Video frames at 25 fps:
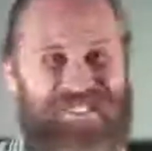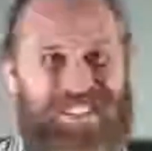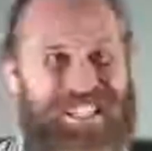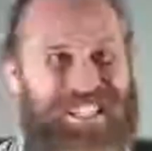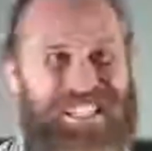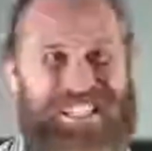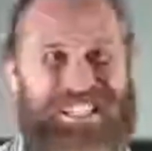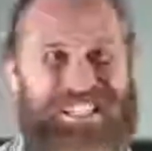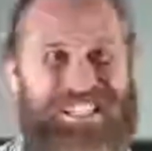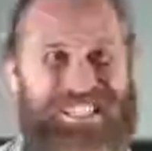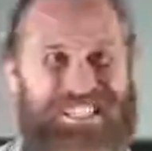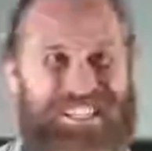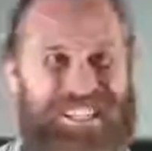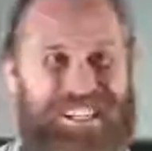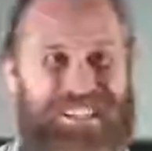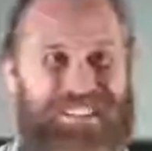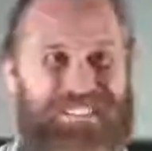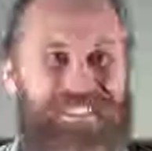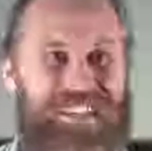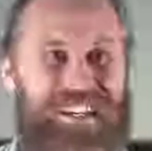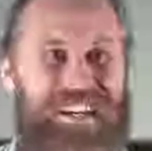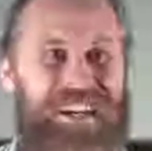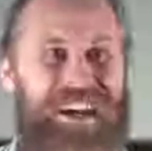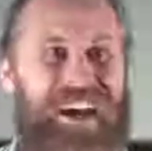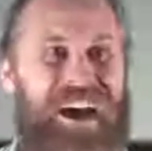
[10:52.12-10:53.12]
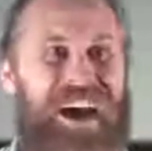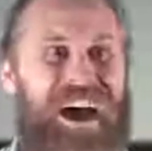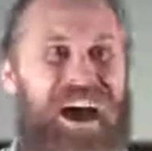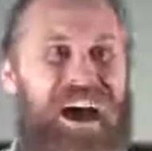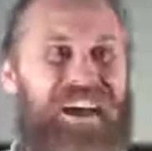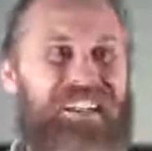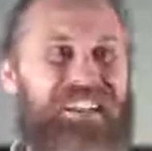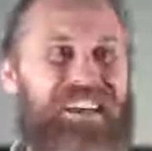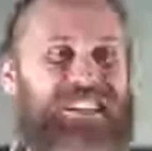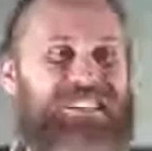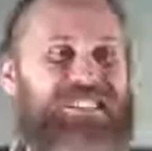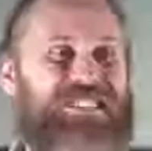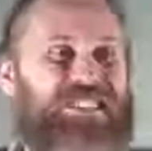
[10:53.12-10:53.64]
me this stuff.
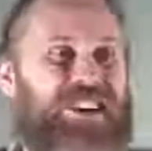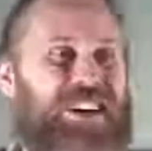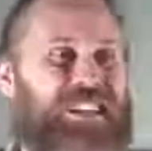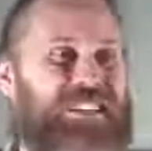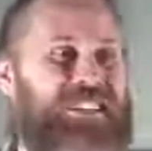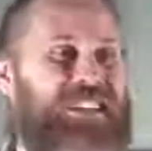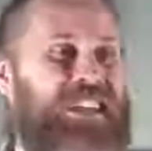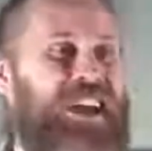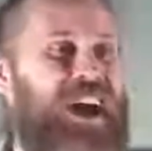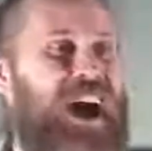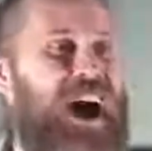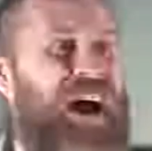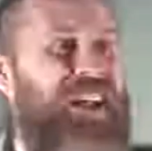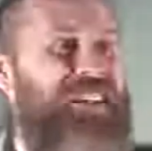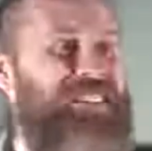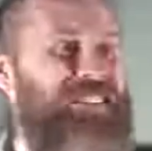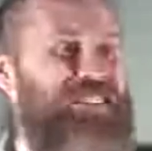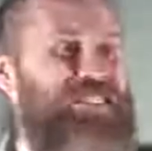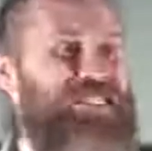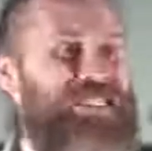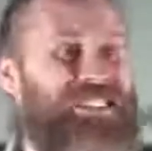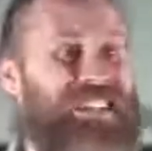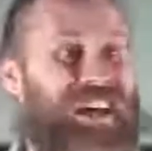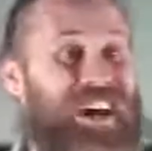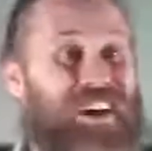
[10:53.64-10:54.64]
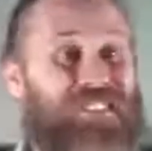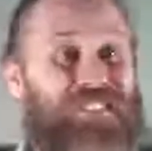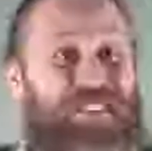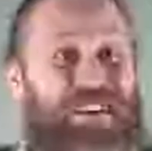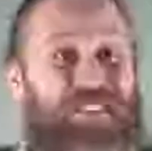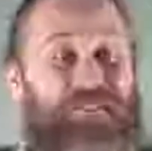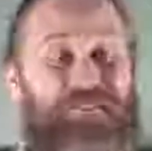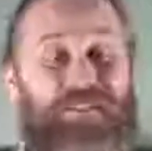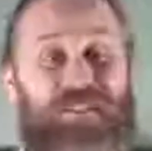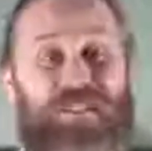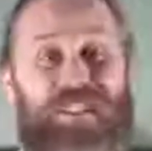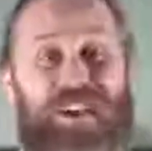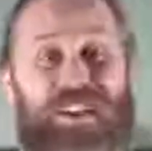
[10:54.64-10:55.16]
And so I just was like, I
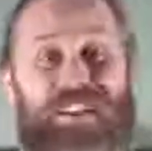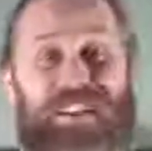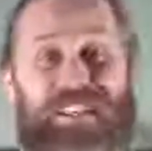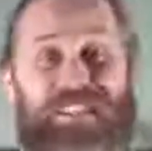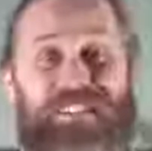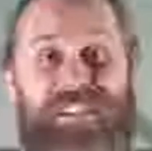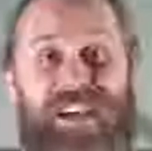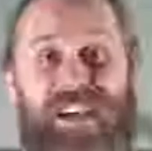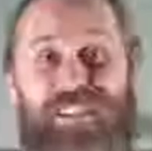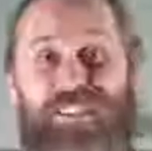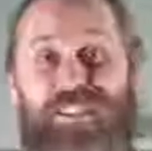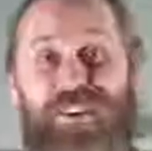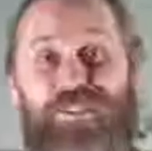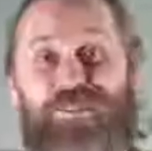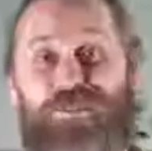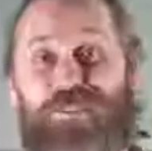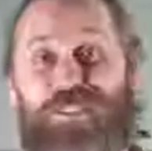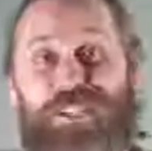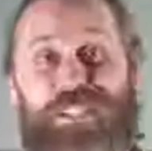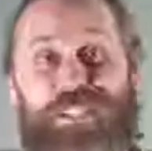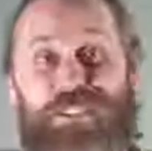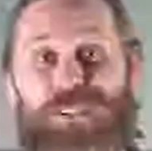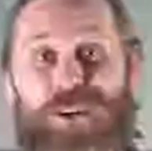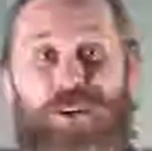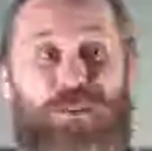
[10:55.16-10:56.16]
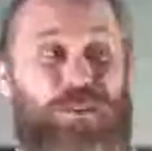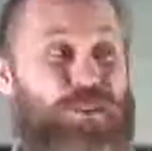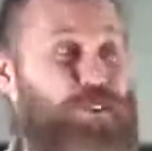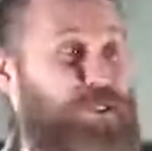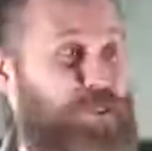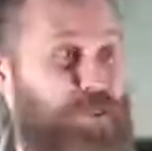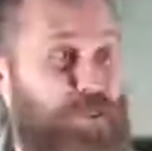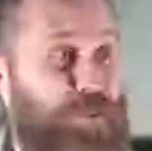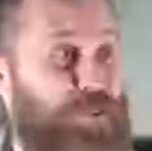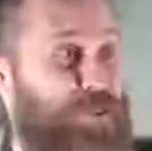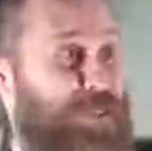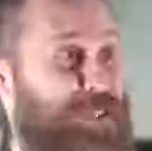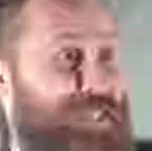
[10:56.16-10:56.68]
went from there and I was like, I don't really know what to
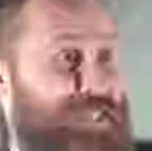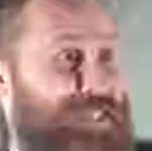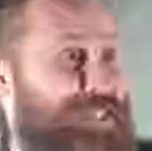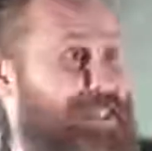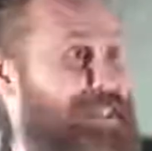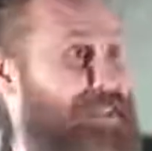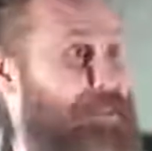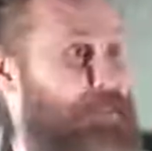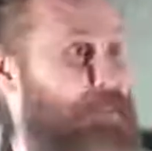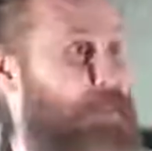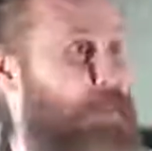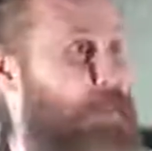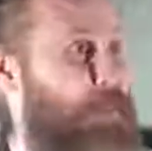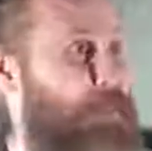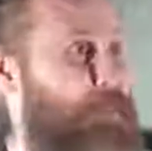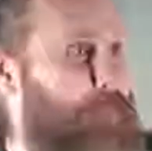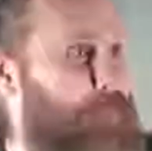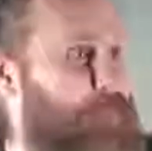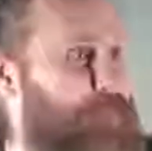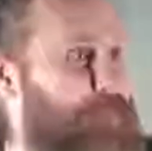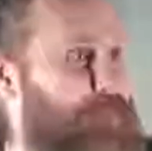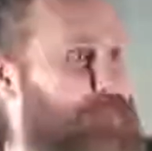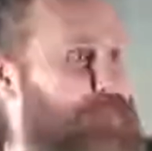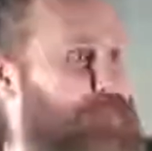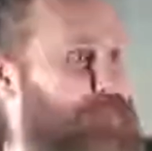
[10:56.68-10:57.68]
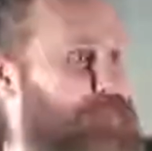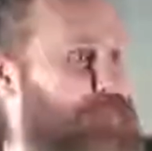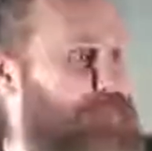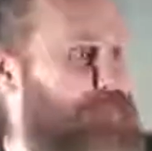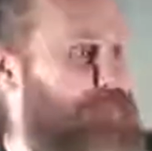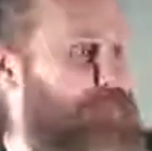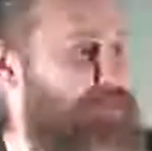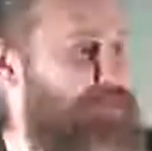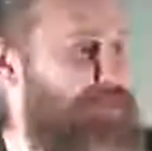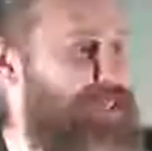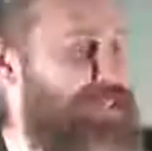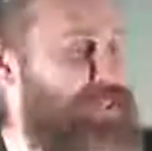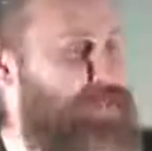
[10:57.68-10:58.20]
do with this anymore.
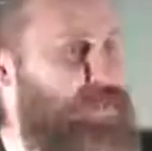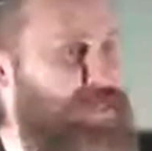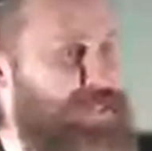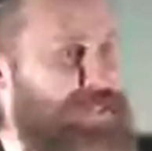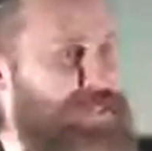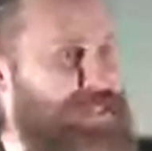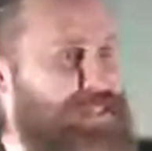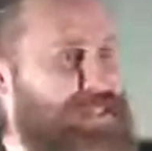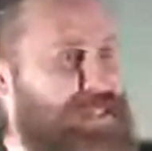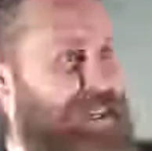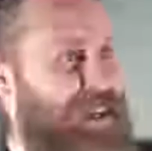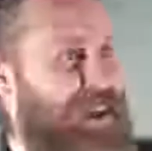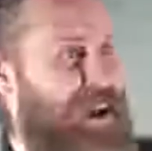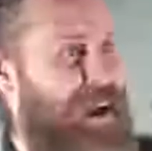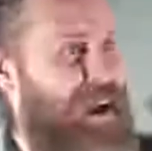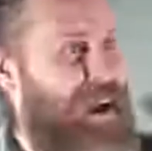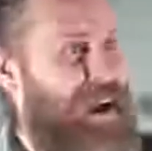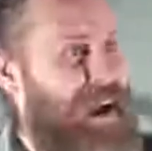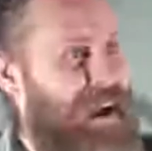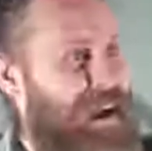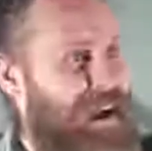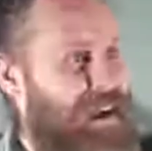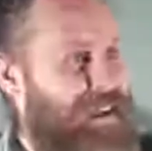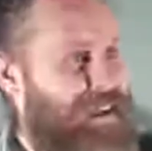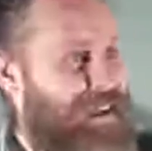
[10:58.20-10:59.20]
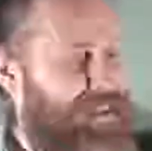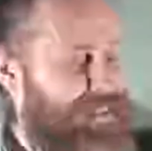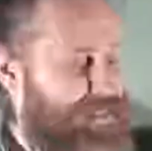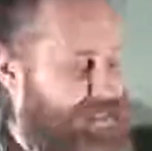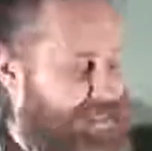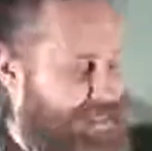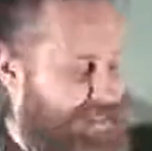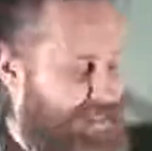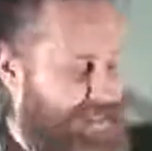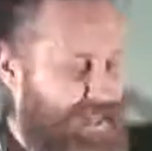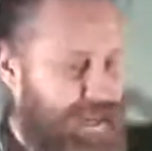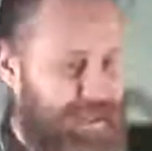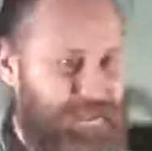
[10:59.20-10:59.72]
And so I kind of
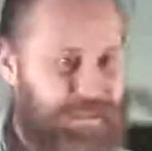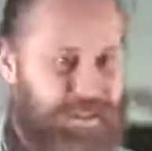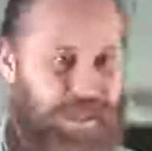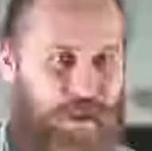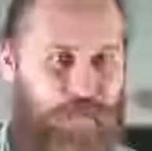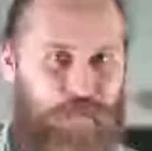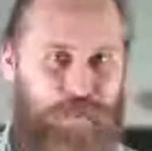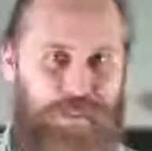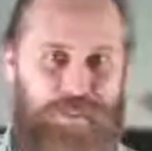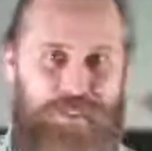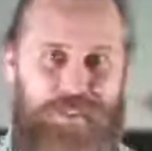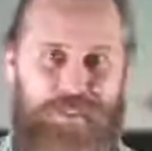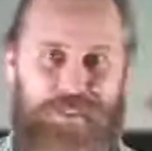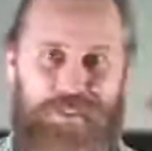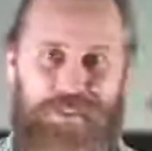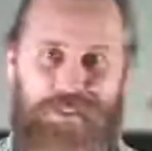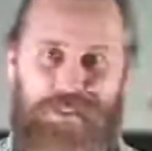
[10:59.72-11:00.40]
decided I wanted to